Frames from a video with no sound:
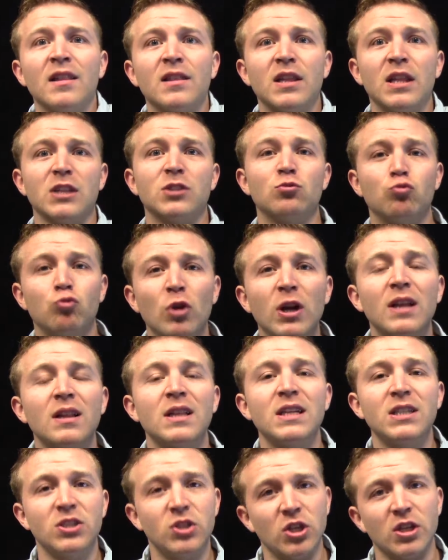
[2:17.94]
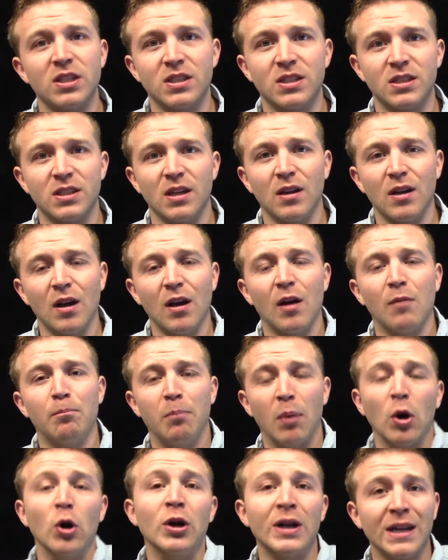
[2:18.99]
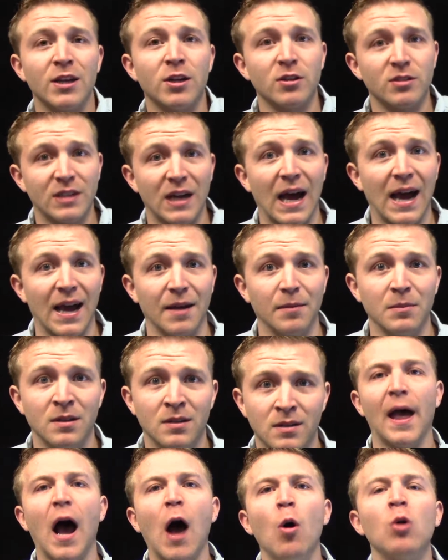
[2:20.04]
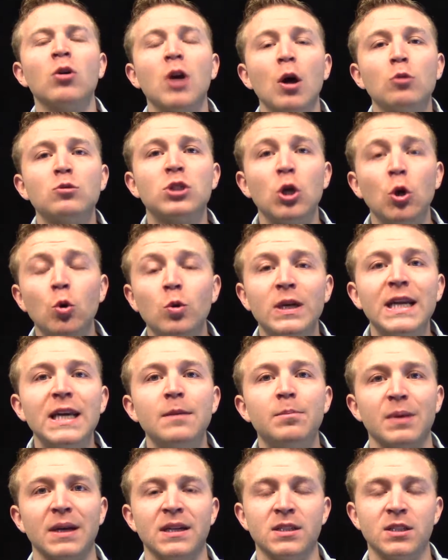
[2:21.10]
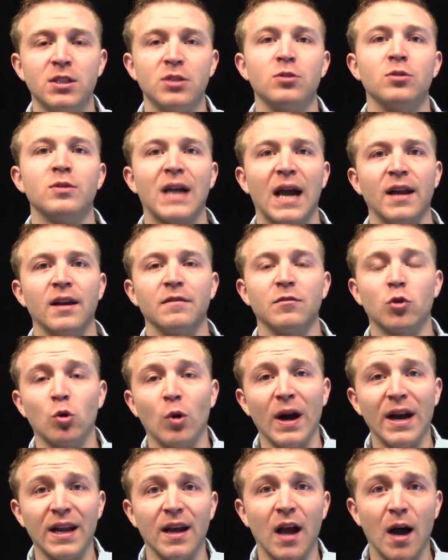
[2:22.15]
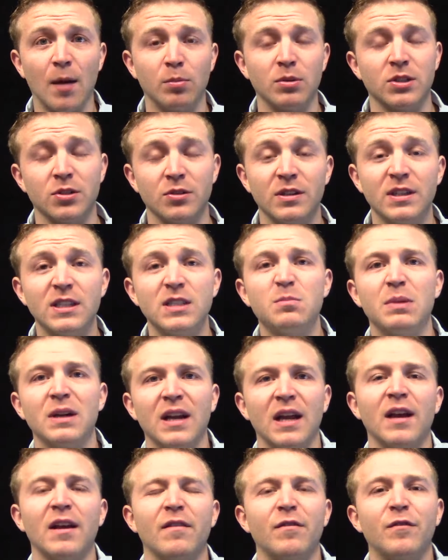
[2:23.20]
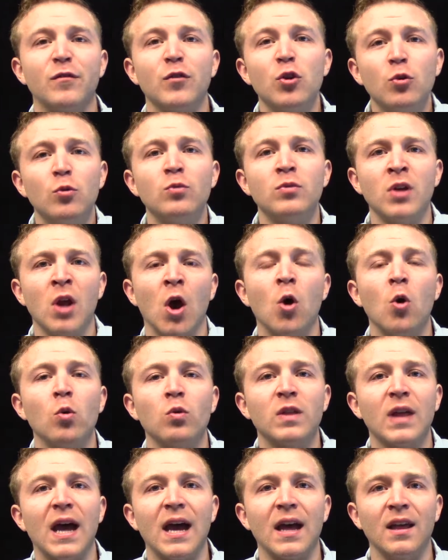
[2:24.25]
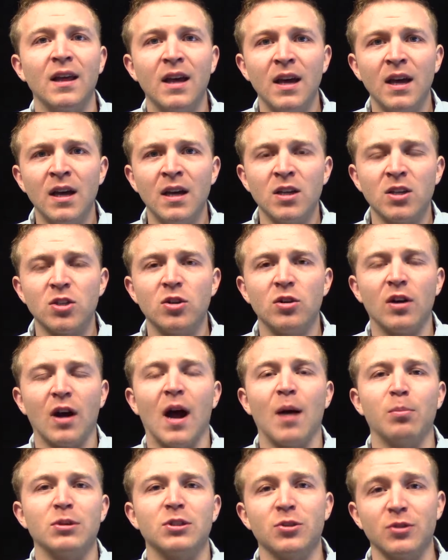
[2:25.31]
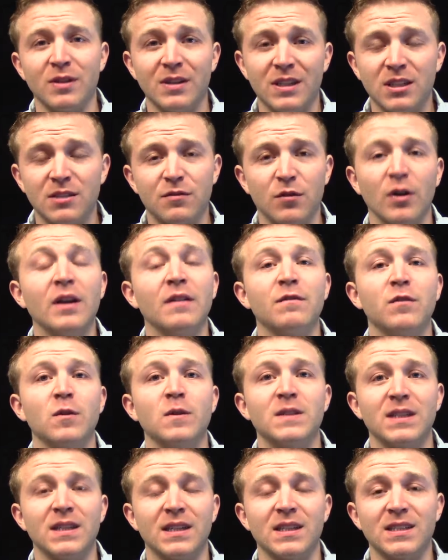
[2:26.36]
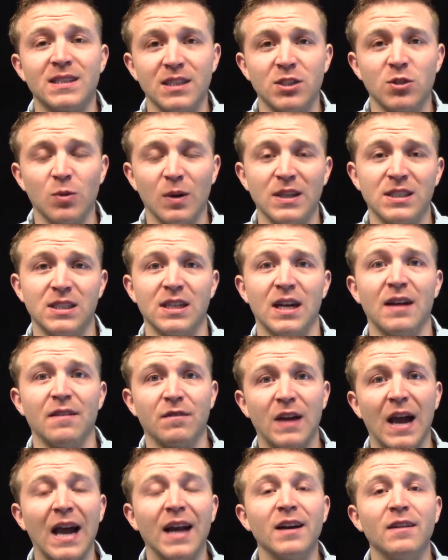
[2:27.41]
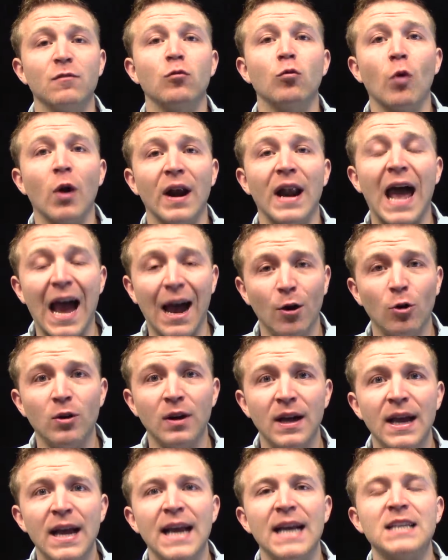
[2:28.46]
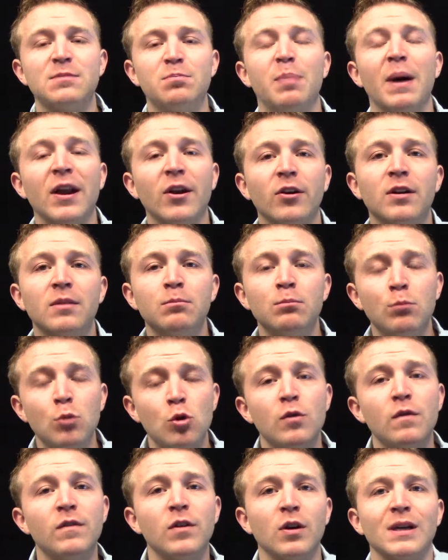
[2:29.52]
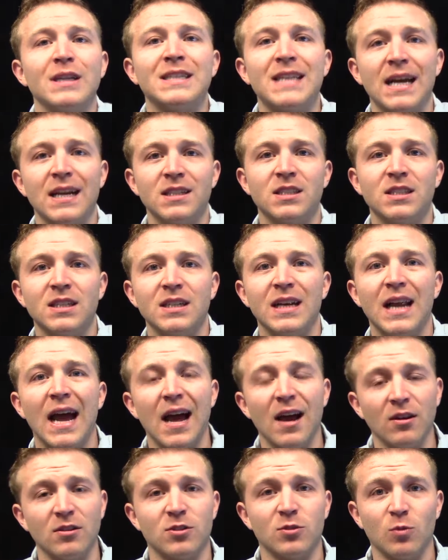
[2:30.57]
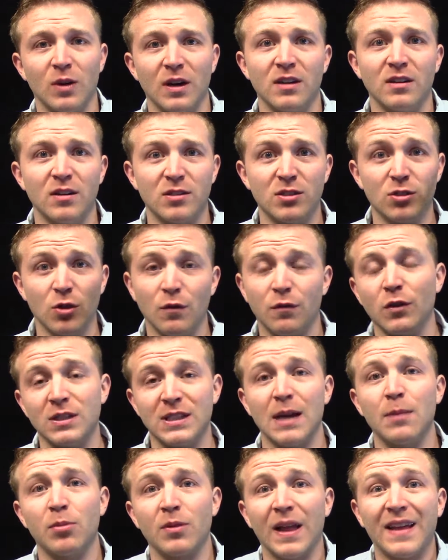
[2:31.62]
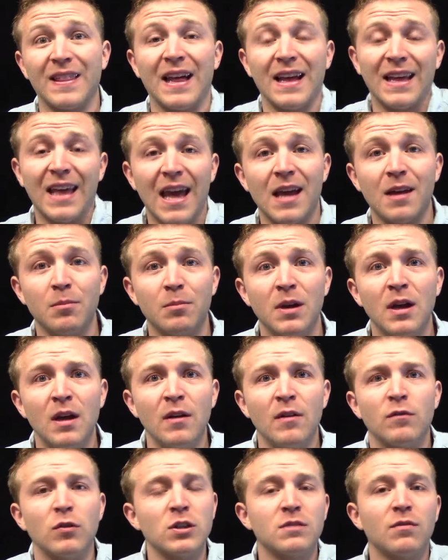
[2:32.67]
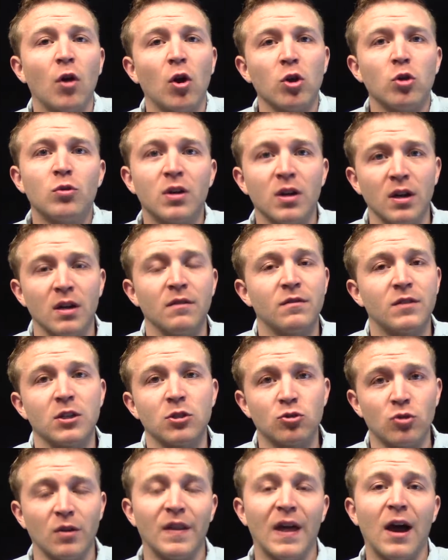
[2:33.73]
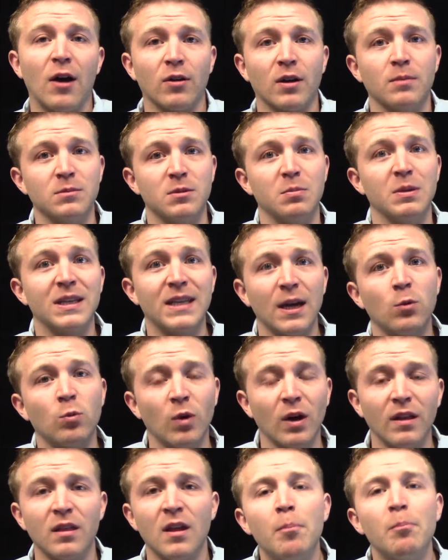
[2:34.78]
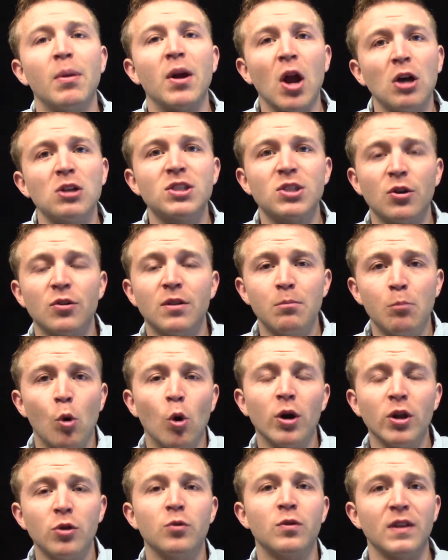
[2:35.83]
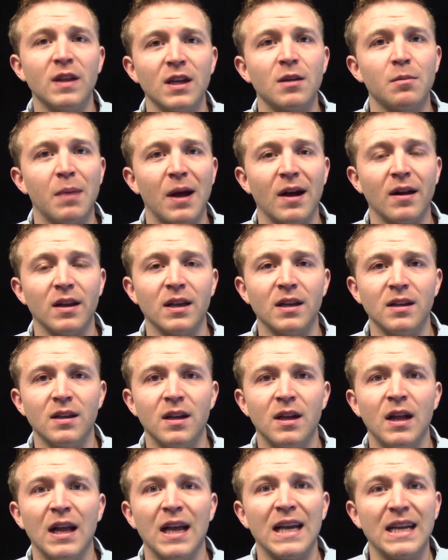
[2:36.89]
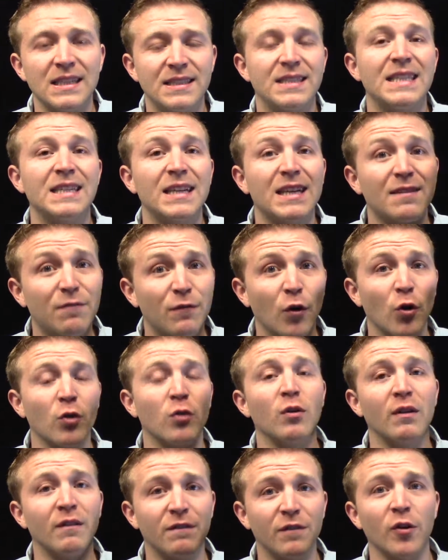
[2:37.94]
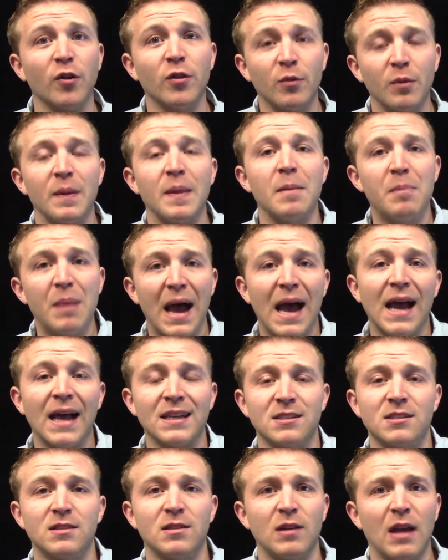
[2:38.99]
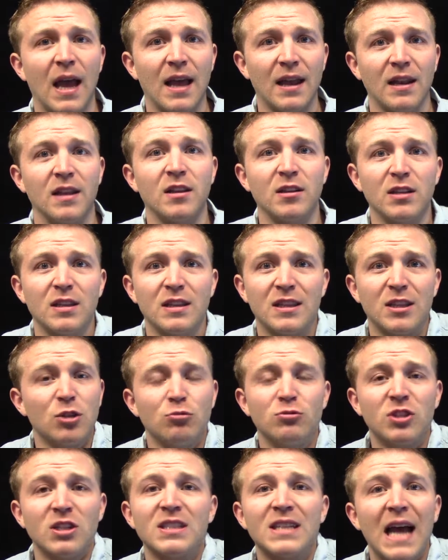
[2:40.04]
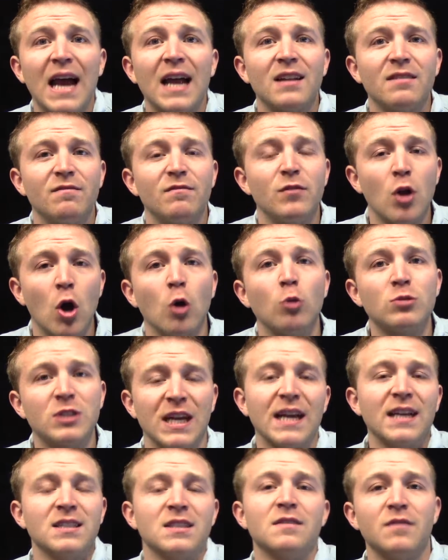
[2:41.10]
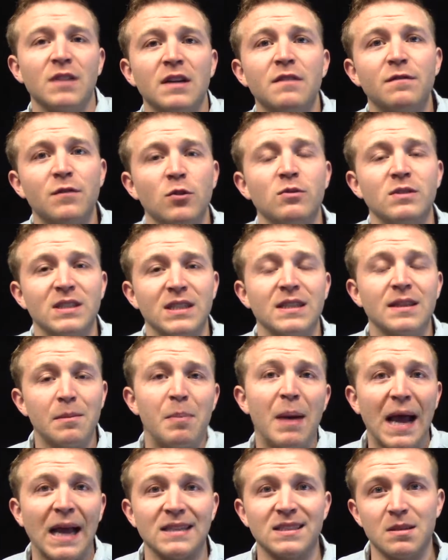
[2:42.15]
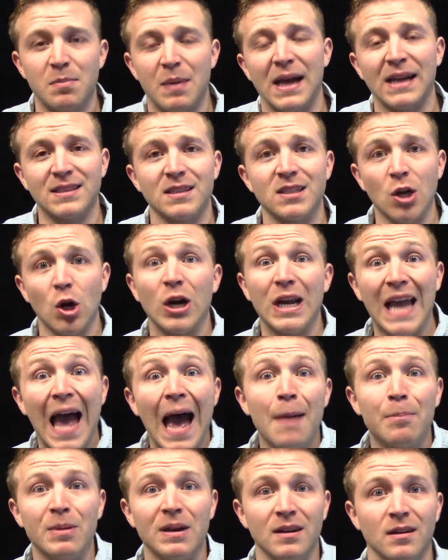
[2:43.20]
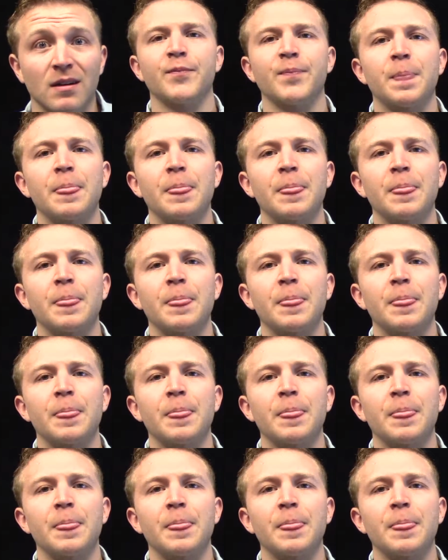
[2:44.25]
It's really just burning your time. I won't go too deep into kind of creating opportunities, but if you know that your opportunities for influencing a situation have kind of run out, it's better to move your attention elsewhere. So for example, like that game, first of all, you couldn't have controlled the outcome to begin with, but also the more you think about it, it's further and further in the past, and you just had no chance of influencing the past. The past has already happened.